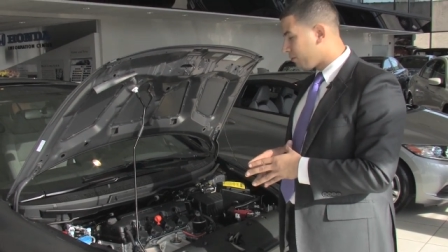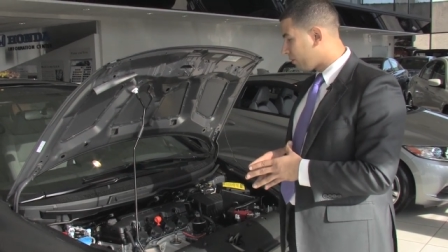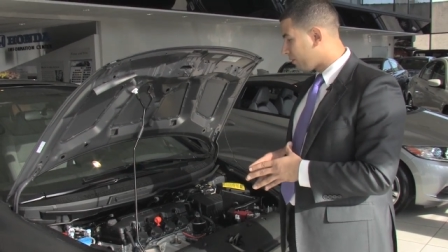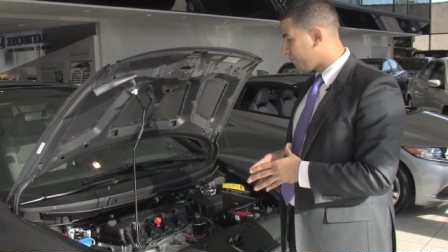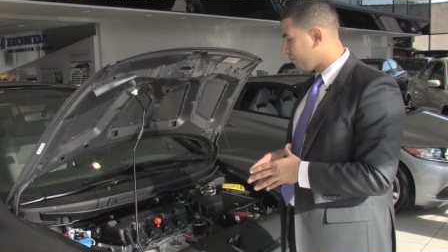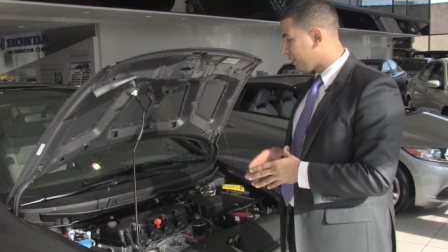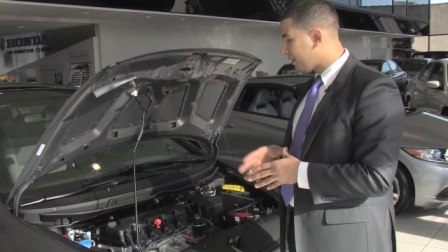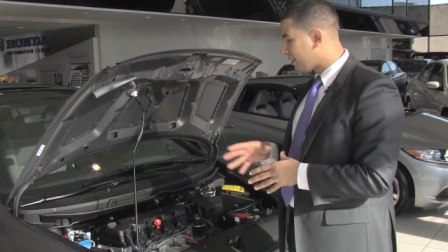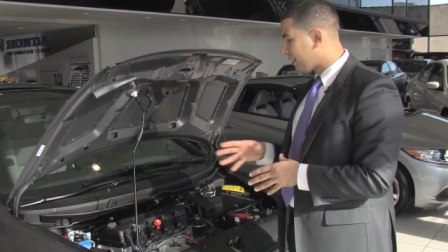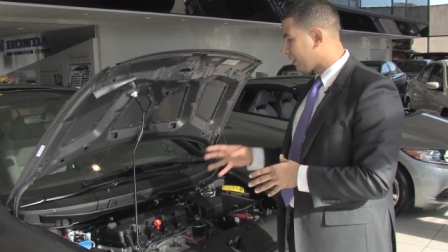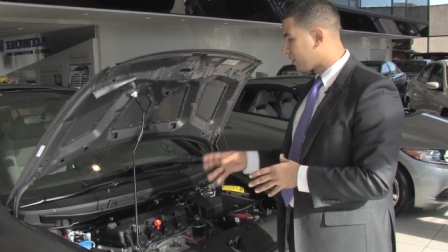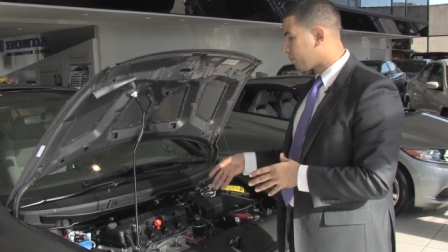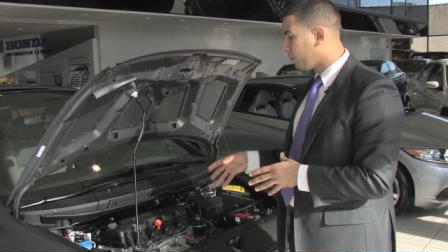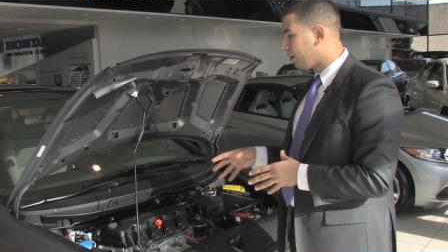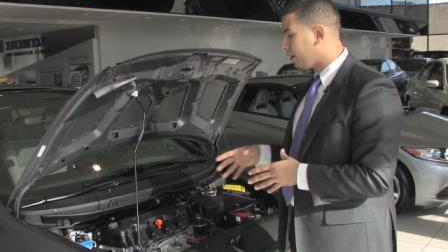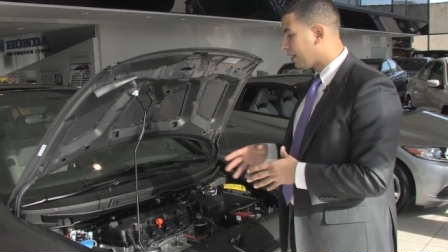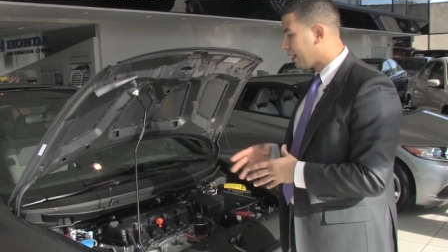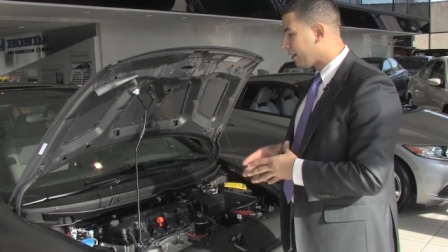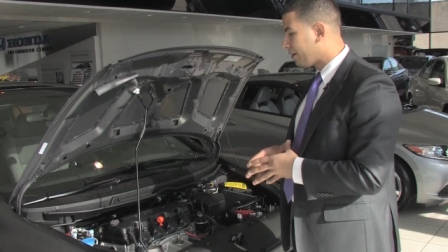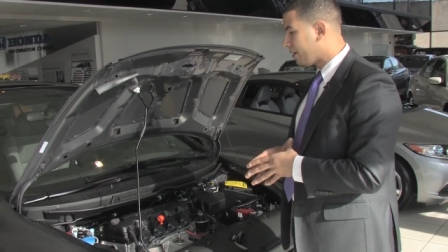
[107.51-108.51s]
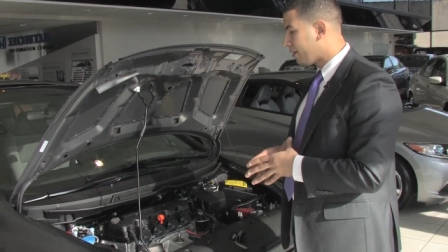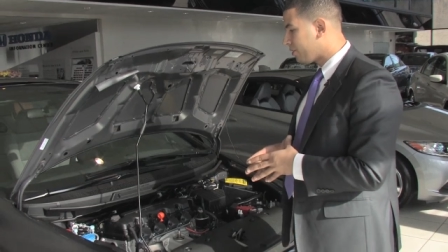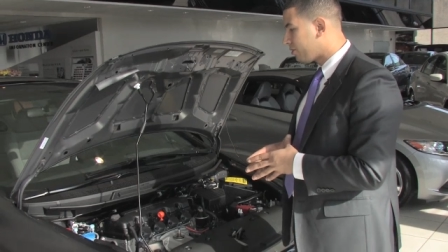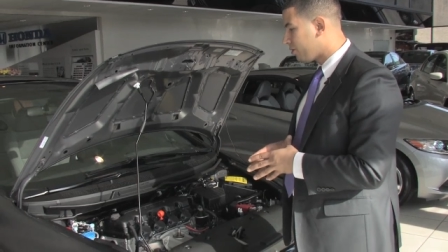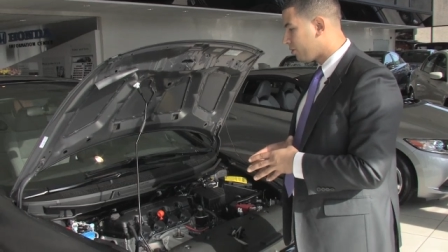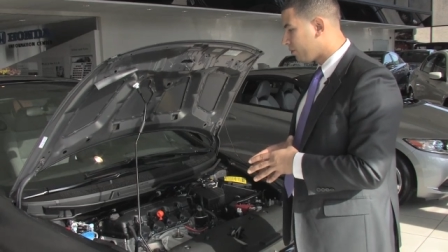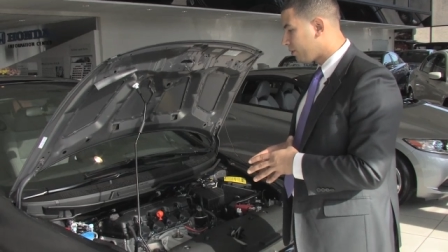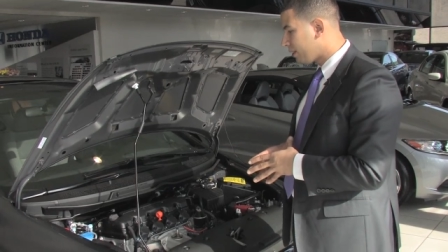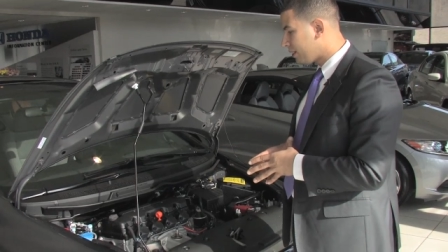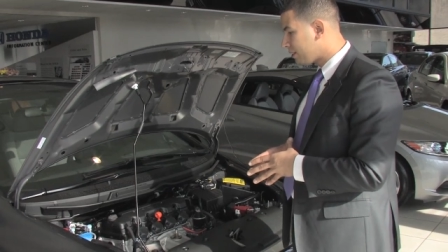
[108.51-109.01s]
What VTEC will allow you to
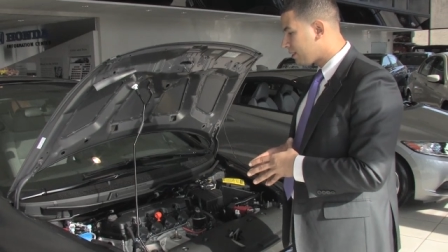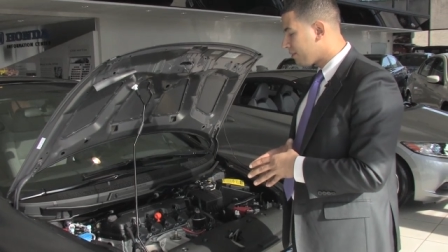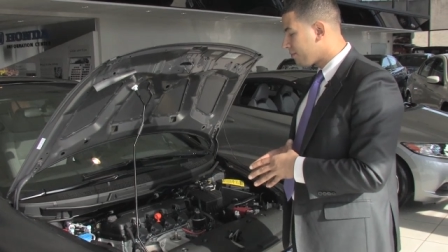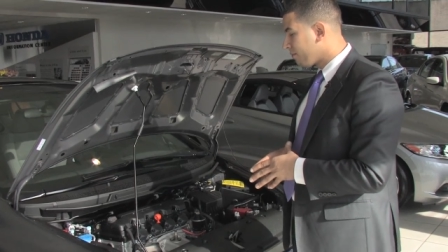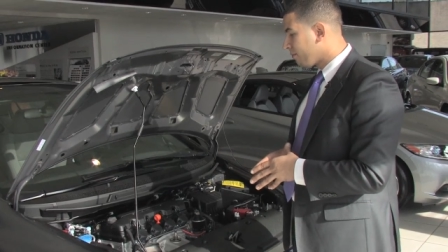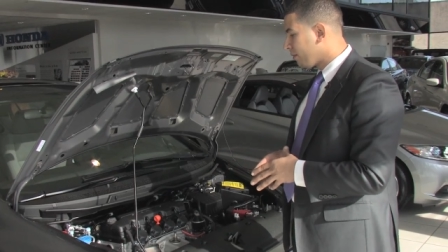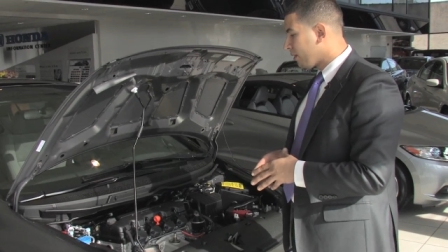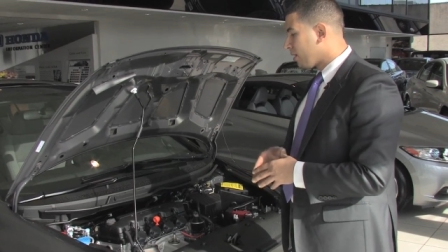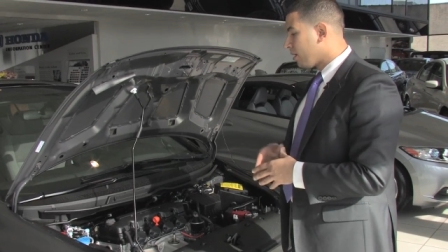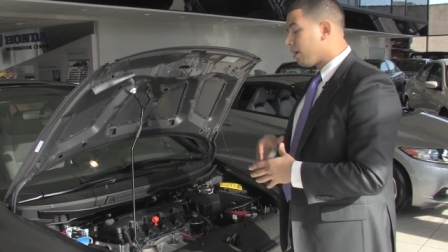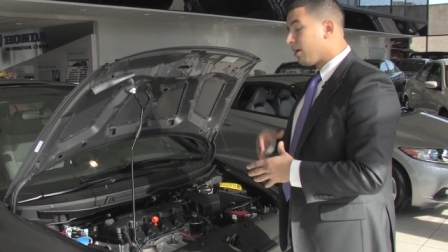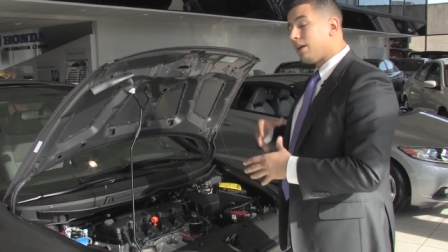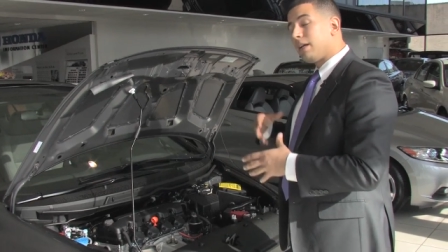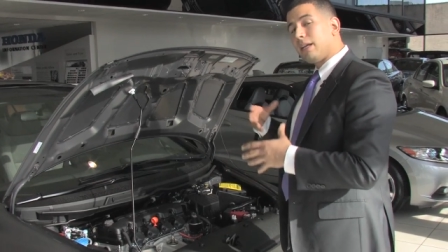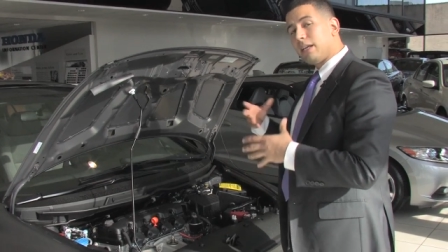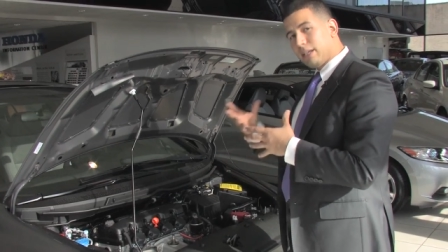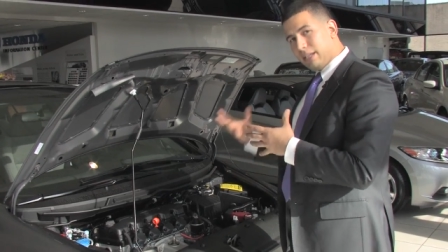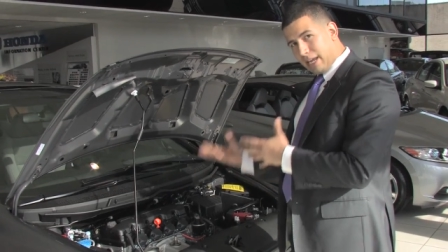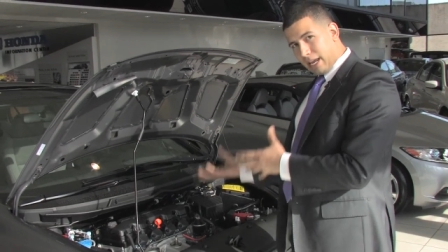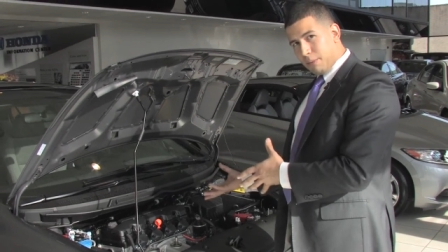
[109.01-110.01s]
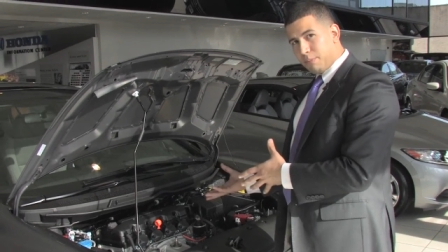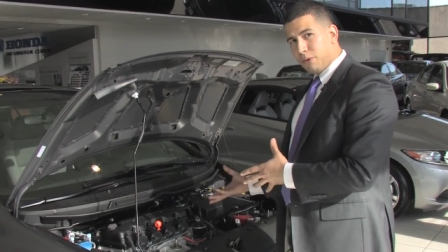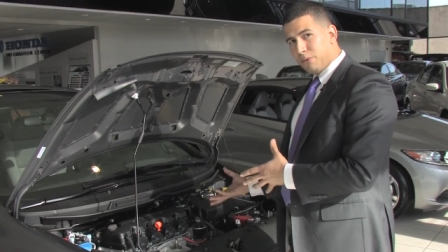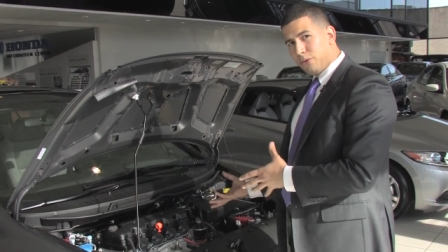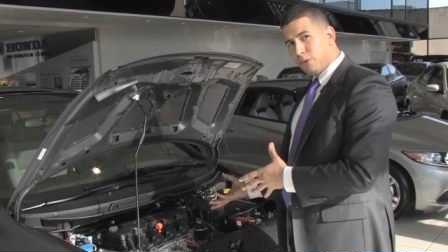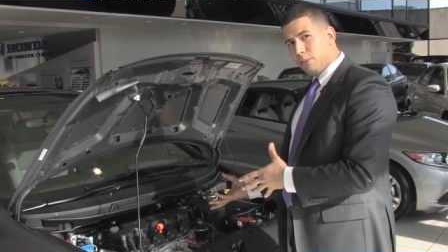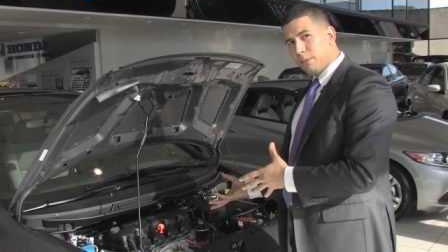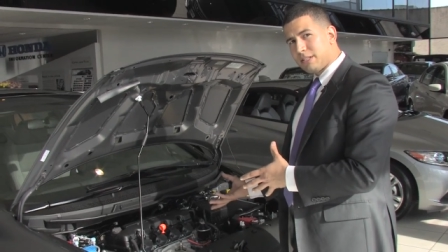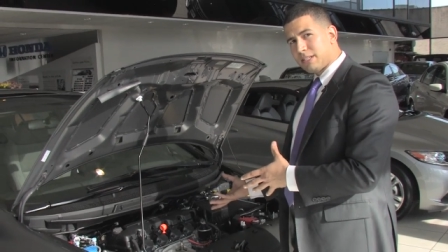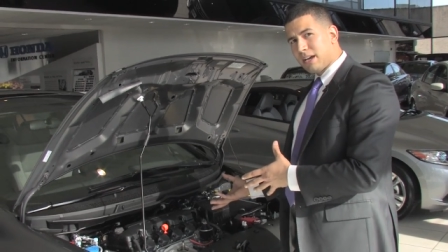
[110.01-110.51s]
do is gain
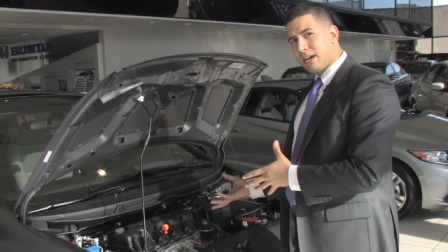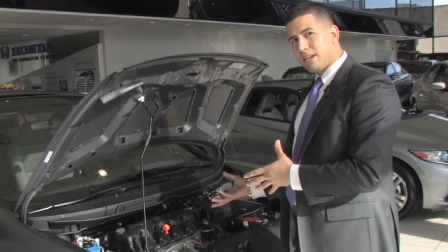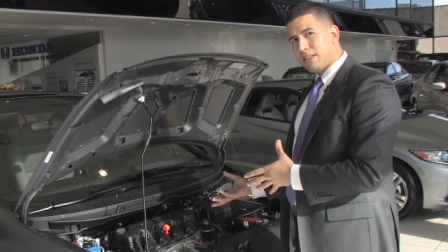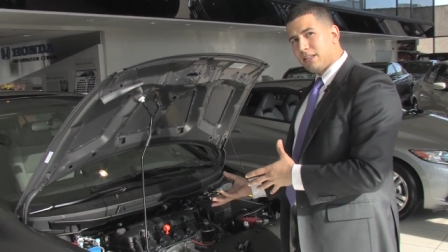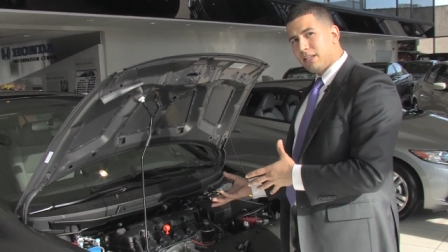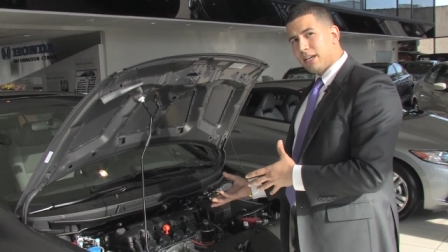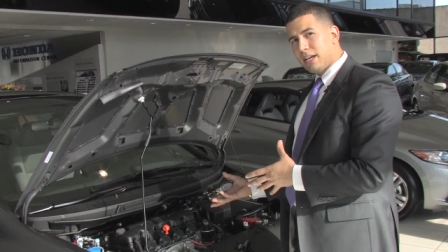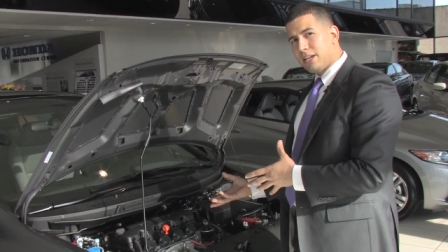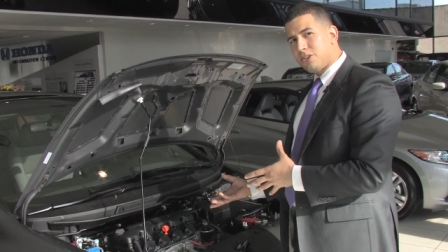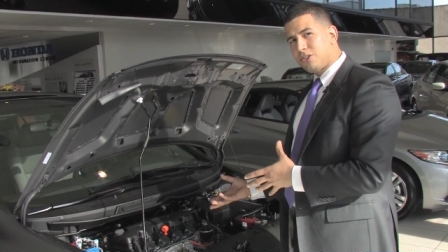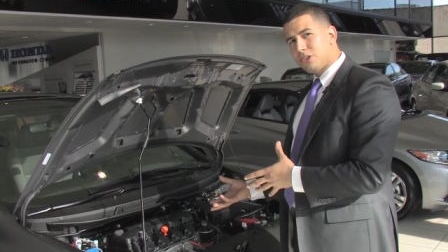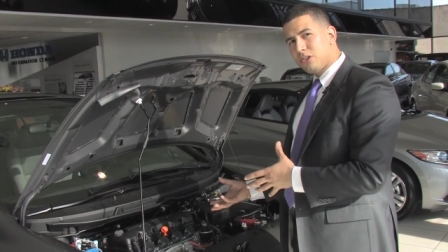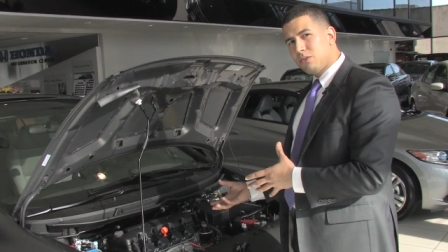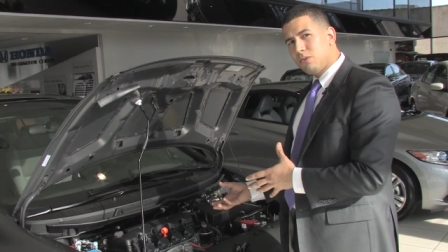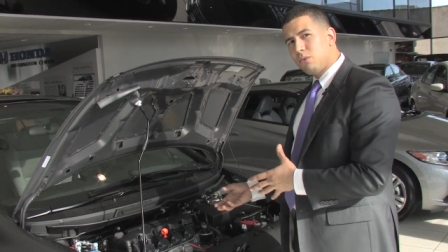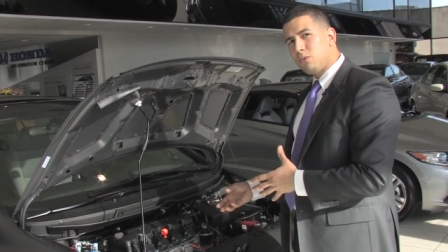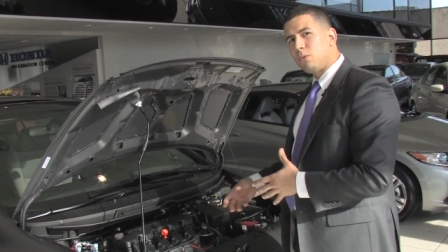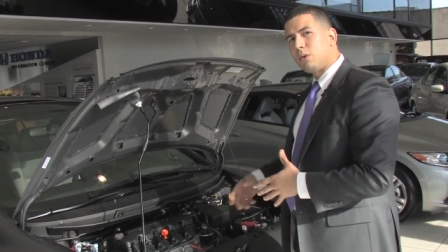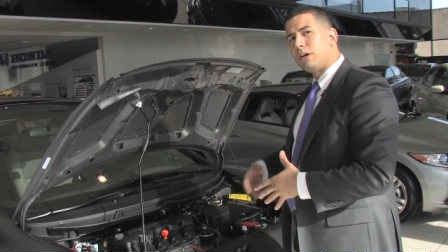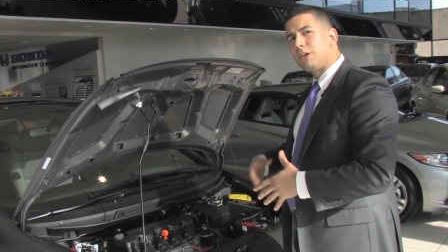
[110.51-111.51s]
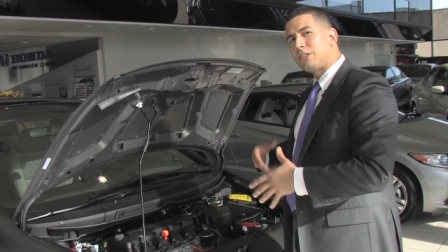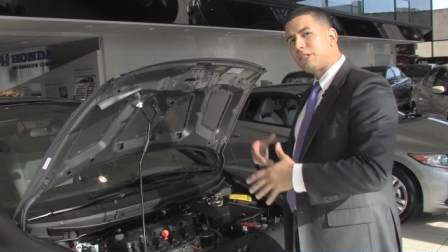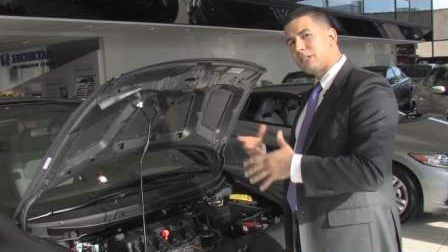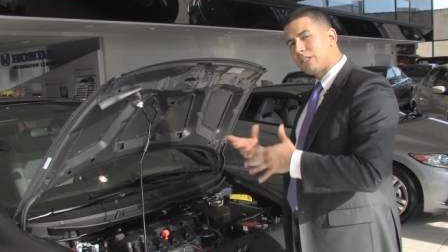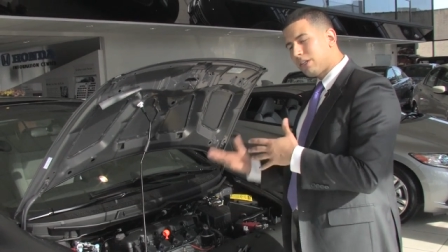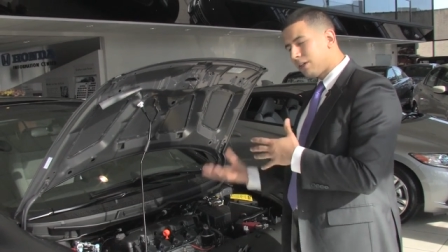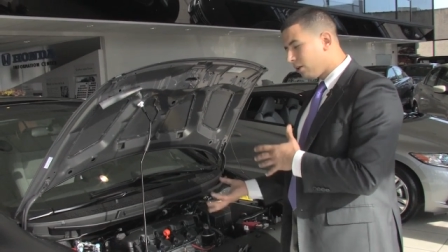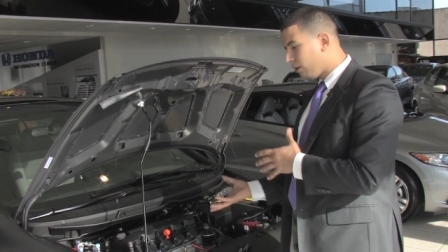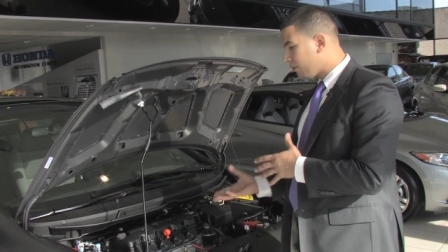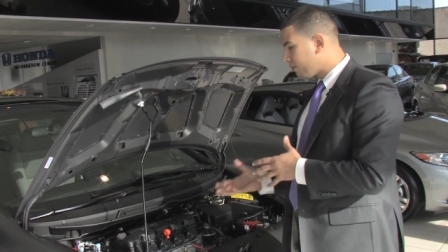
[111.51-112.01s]
performance out of the engine while
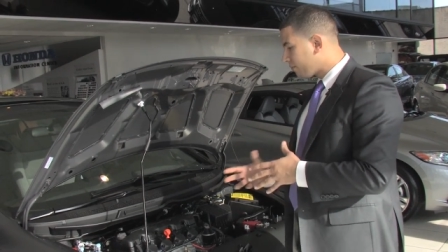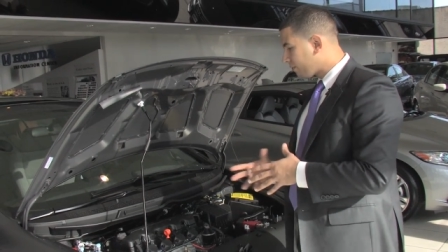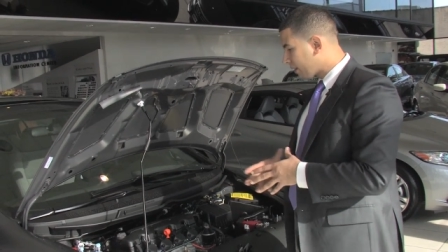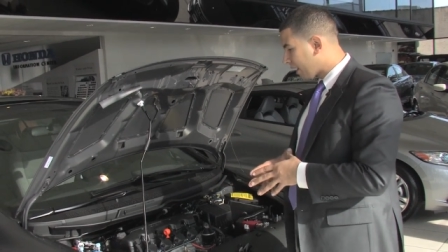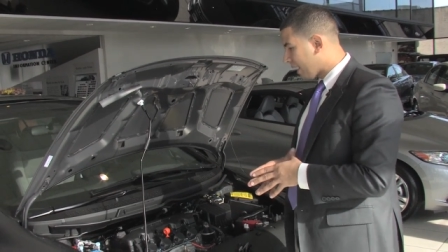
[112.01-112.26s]
still